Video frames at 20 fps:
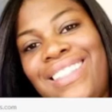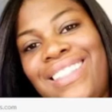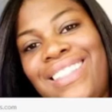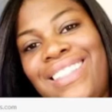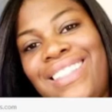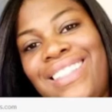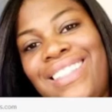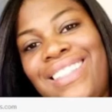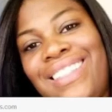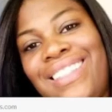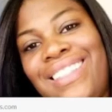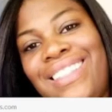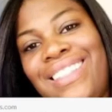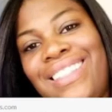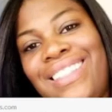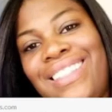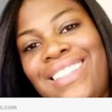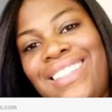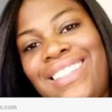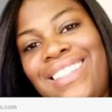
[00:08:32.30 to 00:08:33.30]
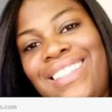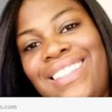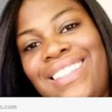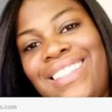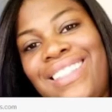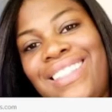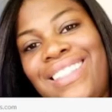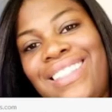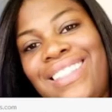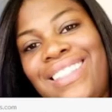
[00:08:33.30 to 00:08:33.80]

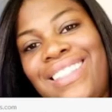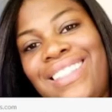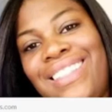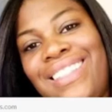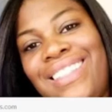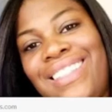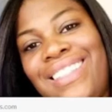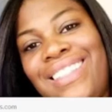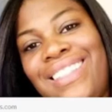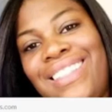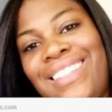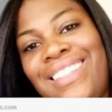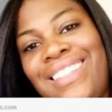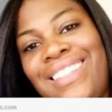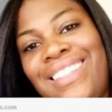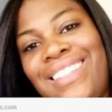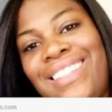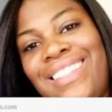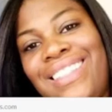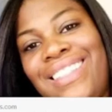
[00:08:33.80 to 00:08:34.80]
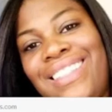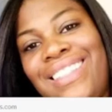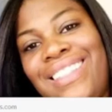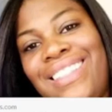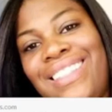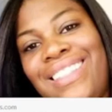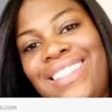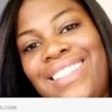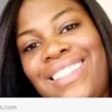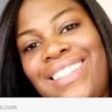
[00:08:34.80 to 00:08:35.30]

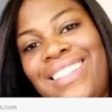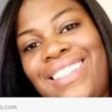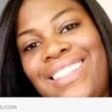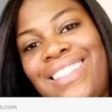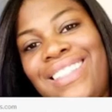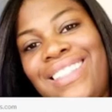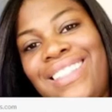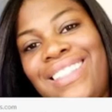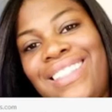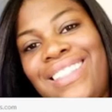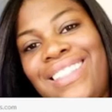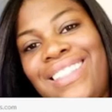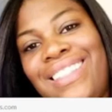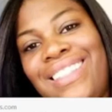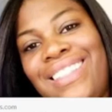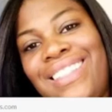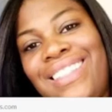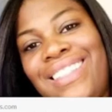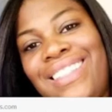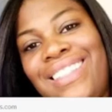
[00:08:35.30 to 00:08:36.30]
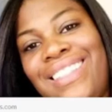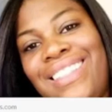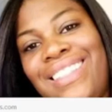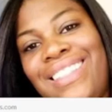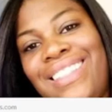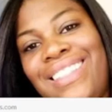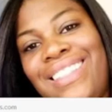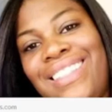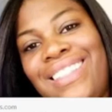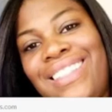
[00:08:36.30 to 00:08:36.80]

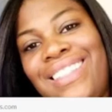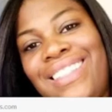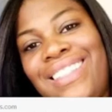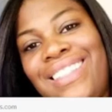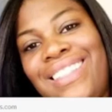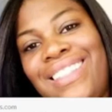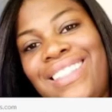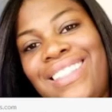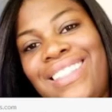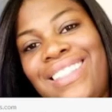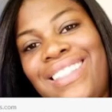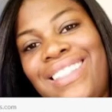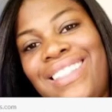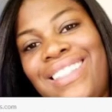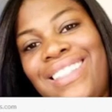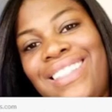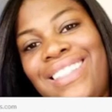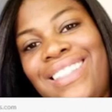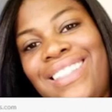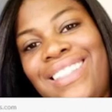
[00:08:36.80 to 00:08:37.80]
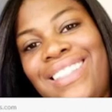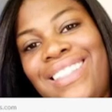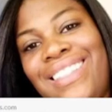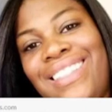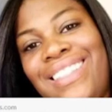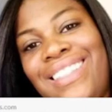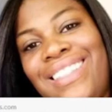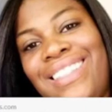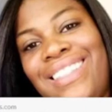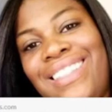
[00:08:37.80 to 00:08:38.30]

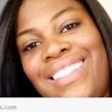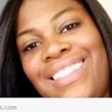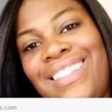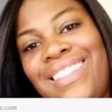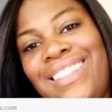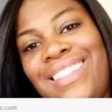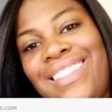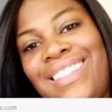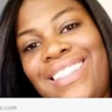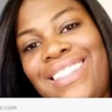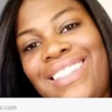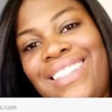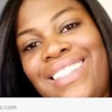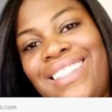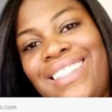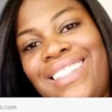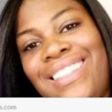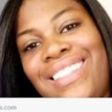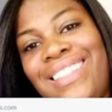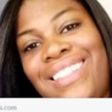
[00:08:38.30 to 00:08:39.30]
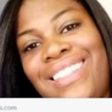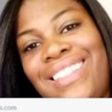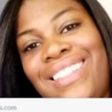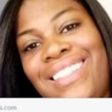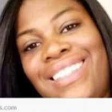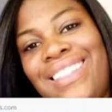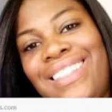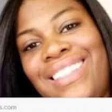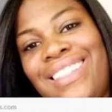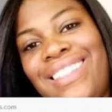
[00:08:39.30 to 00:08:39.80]

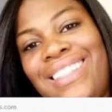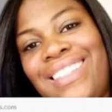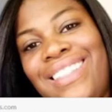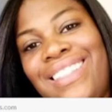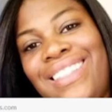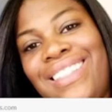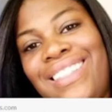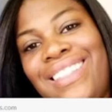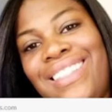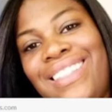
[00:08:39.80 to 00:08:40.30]
The person shown says nothing.